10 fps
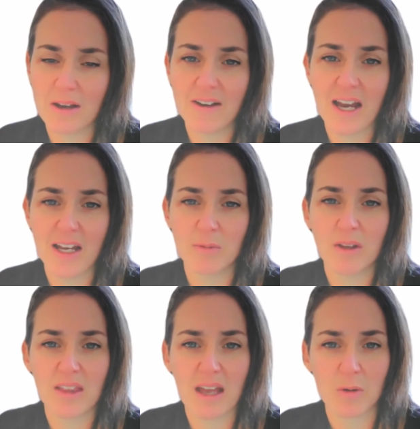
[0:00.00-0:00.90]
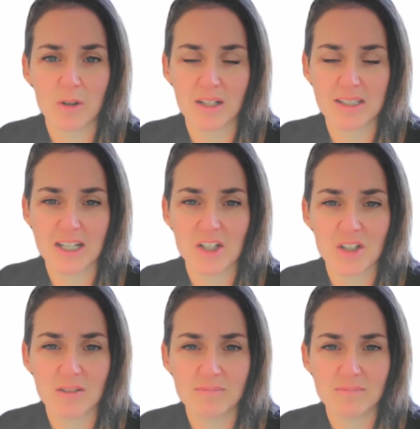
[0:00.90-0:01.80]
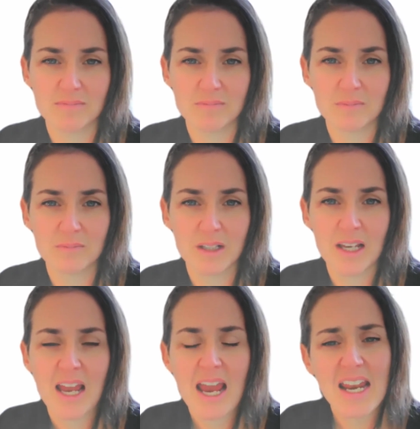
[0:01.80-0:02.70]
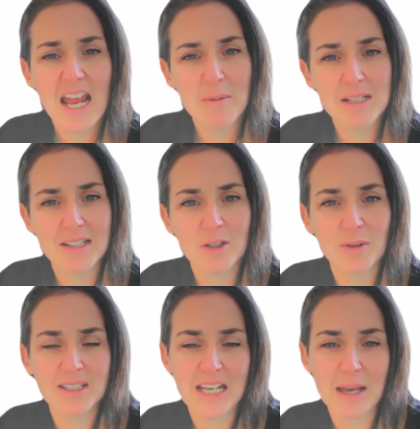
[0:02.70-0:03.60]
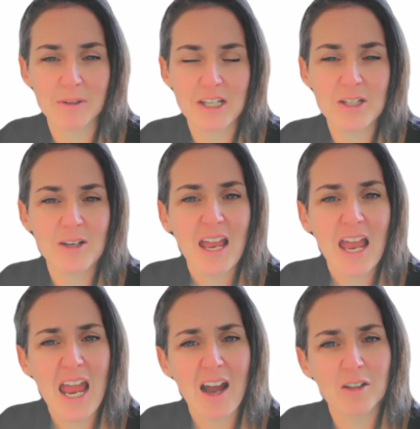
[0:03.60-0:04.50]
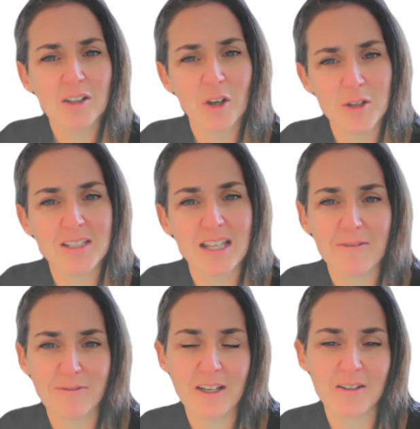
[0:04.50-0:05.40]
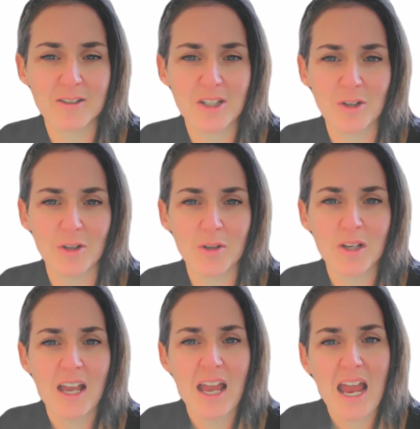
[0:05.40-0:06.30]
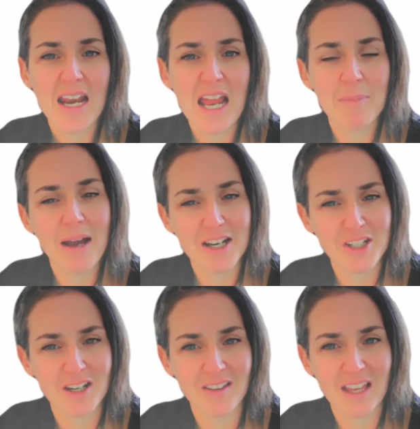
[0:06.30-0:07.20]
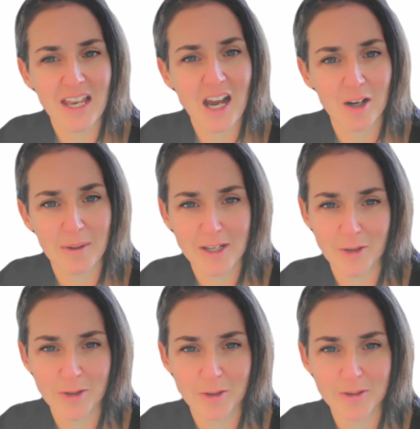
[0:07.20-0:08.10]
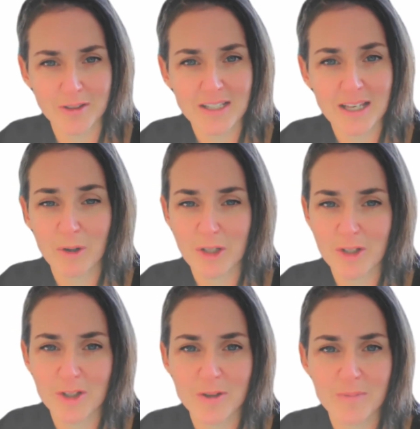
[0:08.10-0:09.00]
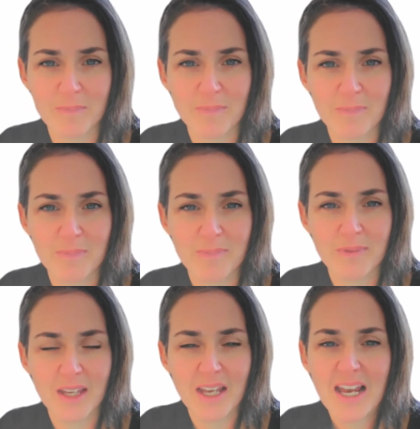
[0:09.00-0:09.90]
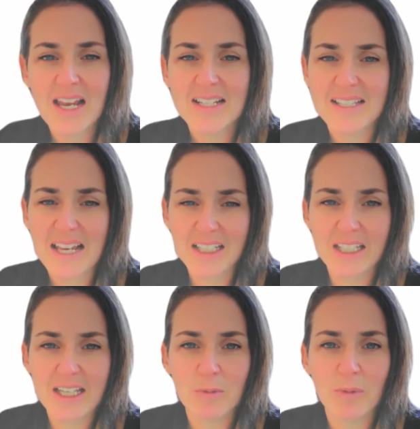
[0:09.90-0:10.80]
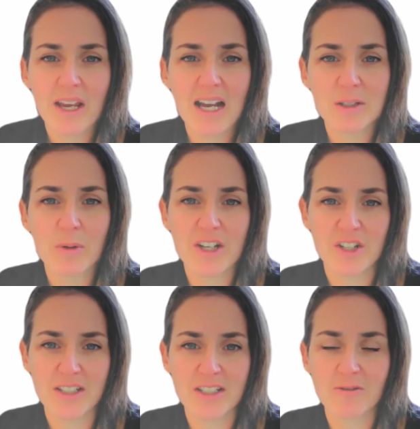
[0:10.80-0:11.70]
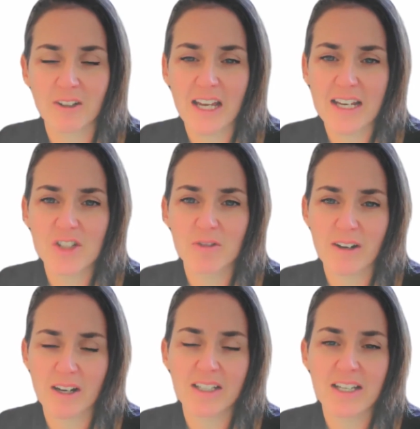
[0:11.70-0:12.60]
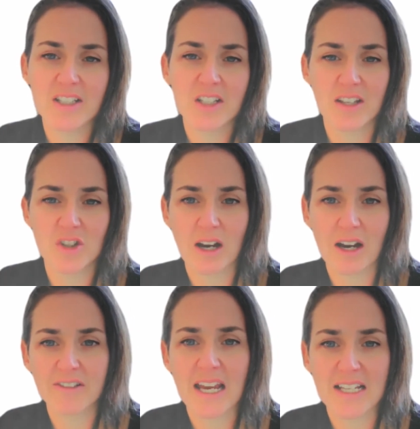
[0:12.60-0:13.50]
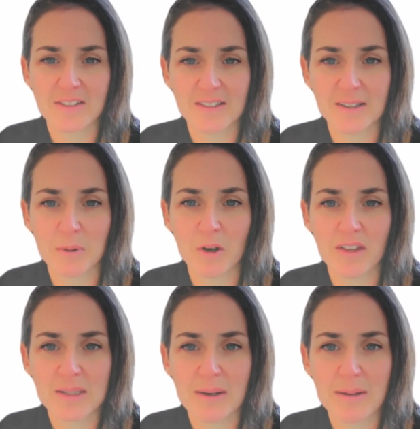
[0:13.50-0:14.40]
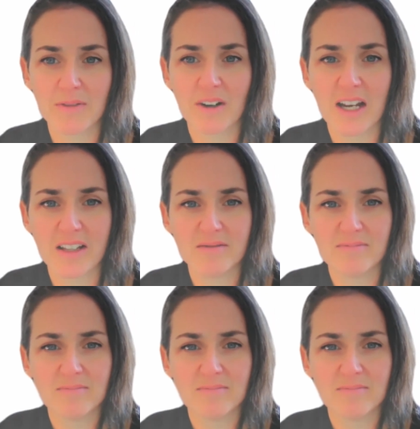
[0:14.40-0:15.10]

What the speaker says: have had with our organisation? It helps us to establish how close they feel to you and how passionate they are about your cause and what you do. Secondly, we ask questions relating directly to the draft case for support that's been provided.